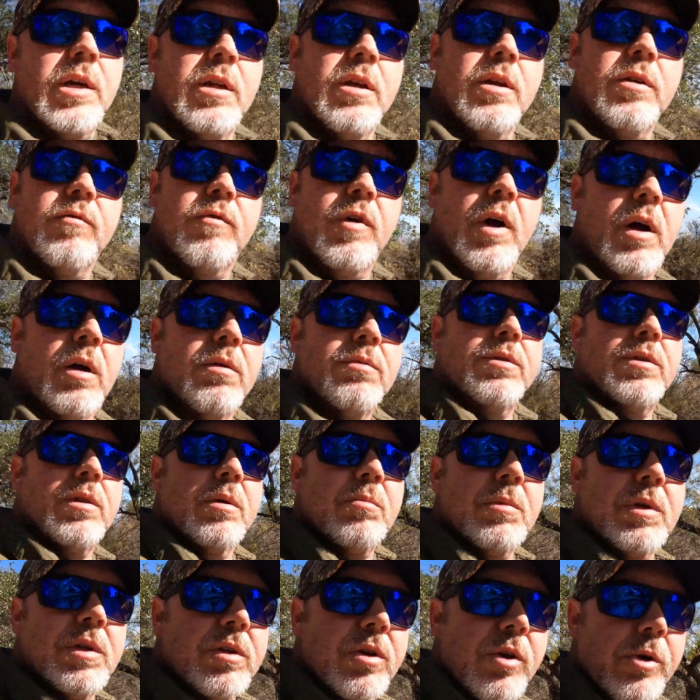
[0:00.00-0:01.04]
it involves the
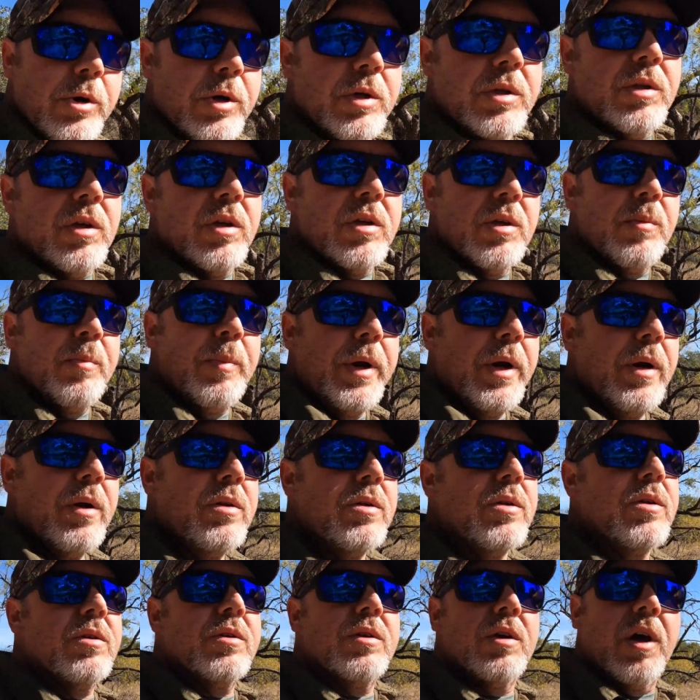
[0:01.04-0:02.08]
mysterious
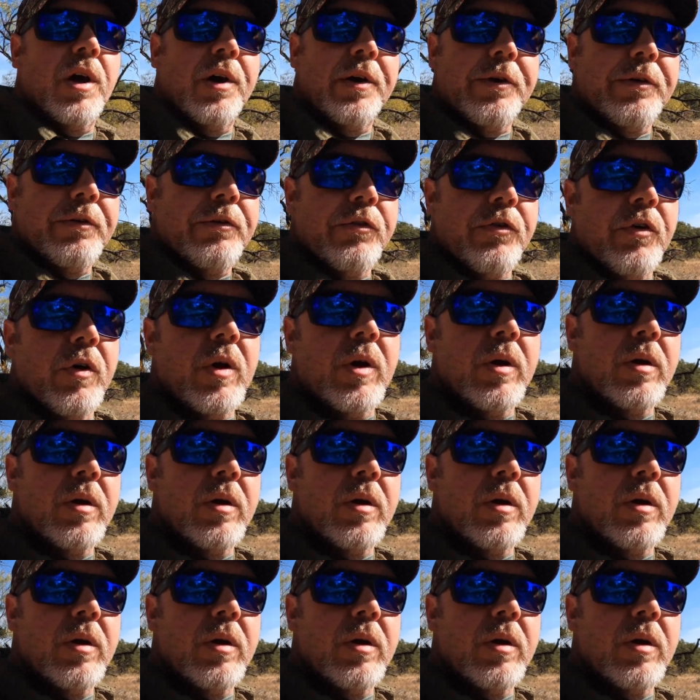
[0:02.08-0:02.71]
disappearances of